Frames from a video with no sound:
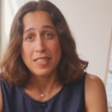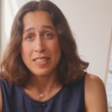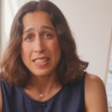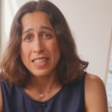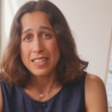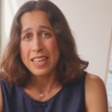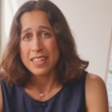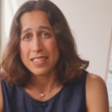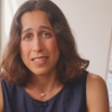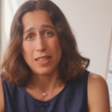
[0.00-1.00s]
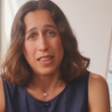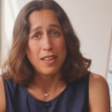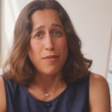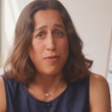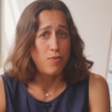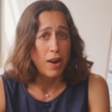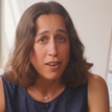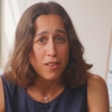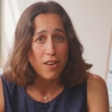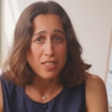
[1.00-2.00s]
since these links live
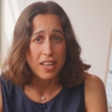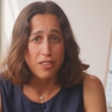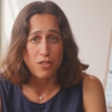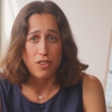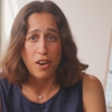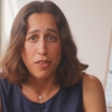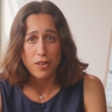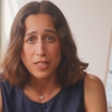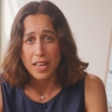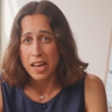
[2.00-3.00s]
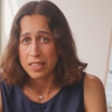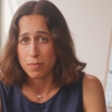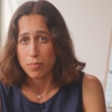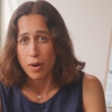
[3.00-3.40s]
right alongside your other tags and